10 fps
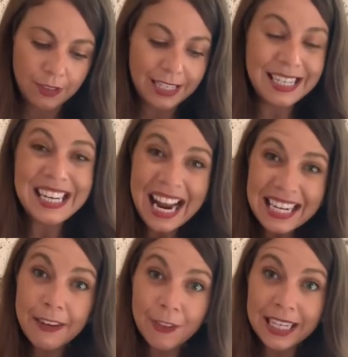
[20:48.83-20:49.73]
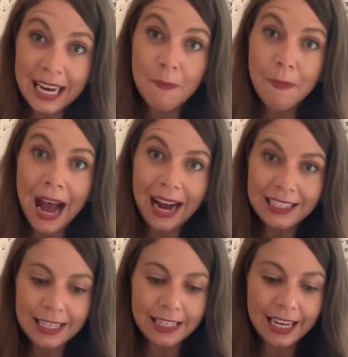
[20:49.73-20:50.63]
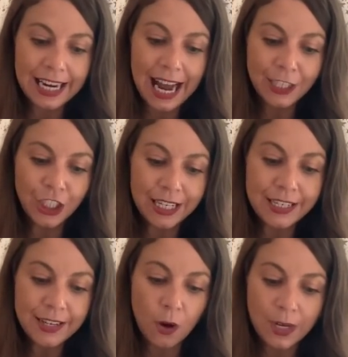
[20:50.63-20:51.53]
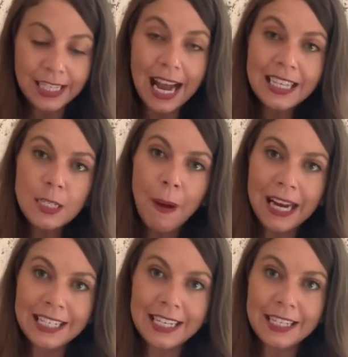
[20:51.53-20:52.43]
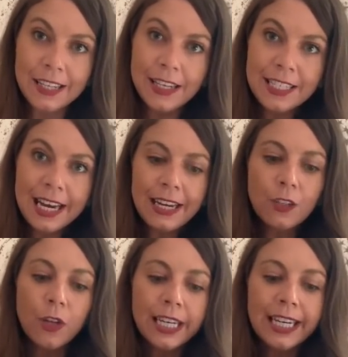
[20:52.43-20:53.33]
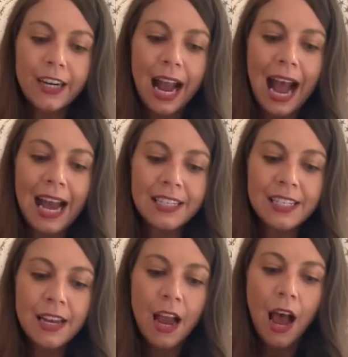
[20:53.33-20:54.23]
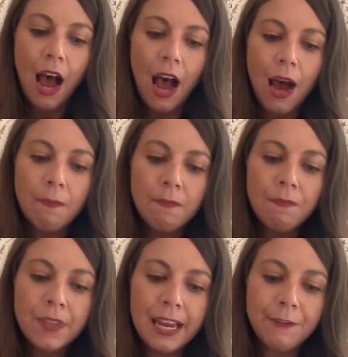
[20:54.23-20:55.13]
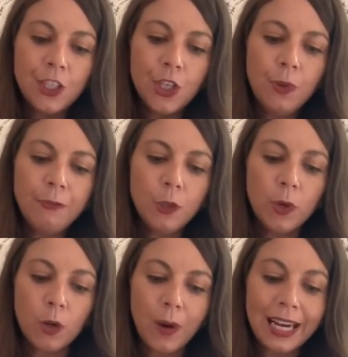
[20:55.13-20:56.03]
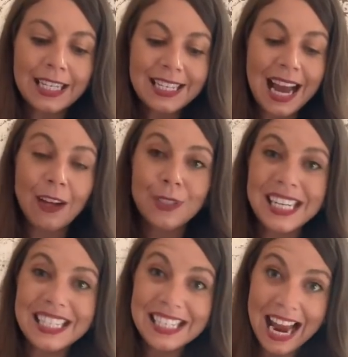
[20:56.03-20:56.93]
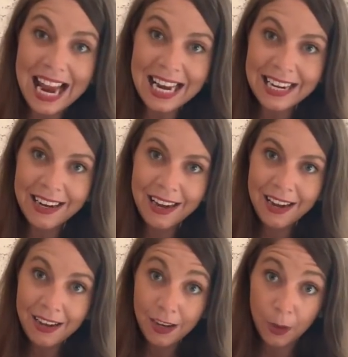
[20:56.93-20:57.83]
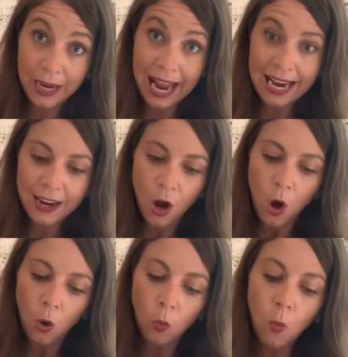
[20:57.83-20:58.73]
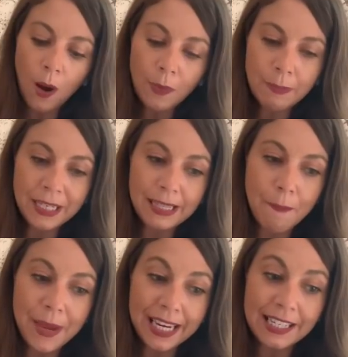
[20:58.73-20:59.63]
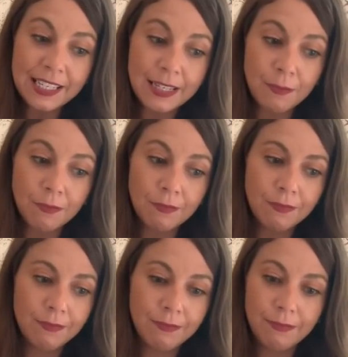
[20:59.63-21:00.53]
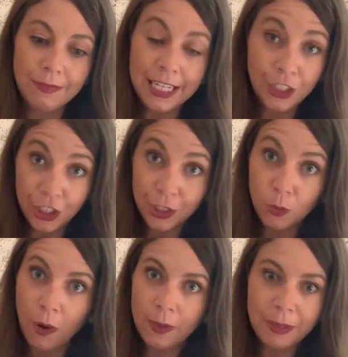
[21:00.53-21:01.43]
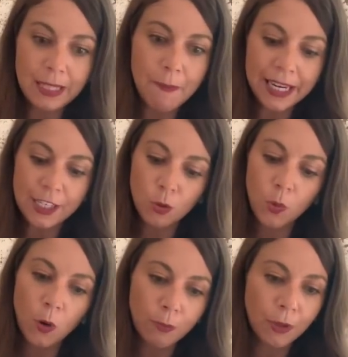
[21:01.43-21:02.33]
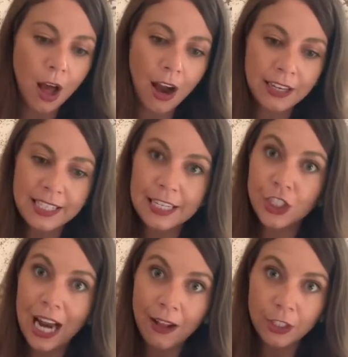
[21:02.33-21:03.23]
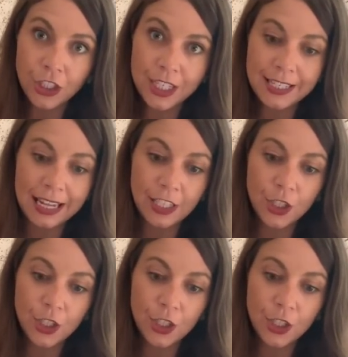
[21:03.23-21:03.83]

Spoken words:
negatively impacted the connection. So next, Pisces, let's take a look here at if the two of you were to reconcile today, okay, what would be the biggest issue? What would be the biggest roadblocks and challenges that the